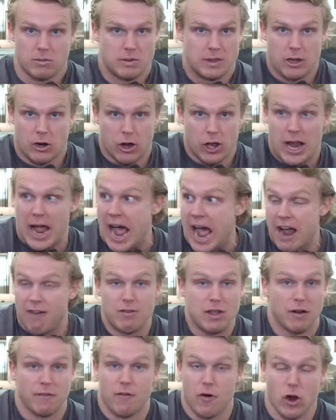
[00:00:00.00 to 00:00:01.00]
They're going to have
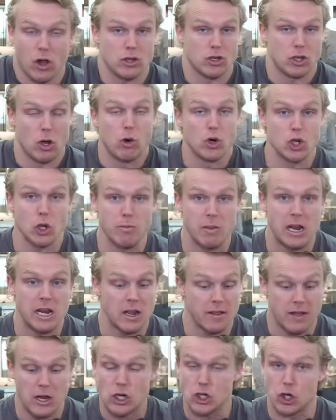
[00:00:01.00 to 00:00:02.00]
their fun on social media.
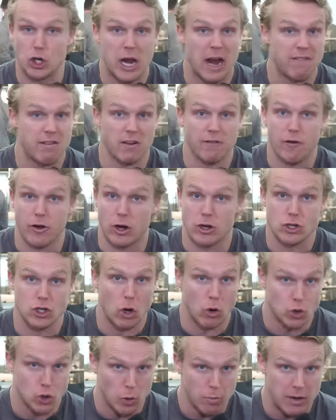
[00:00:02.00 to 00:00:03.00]
They should have their fun on
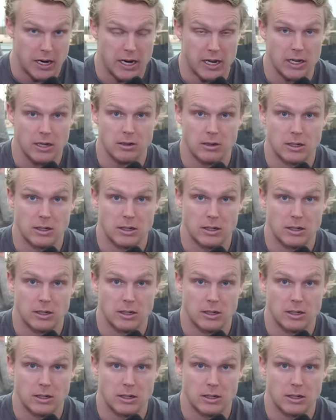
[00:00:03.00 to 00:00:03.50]
social media.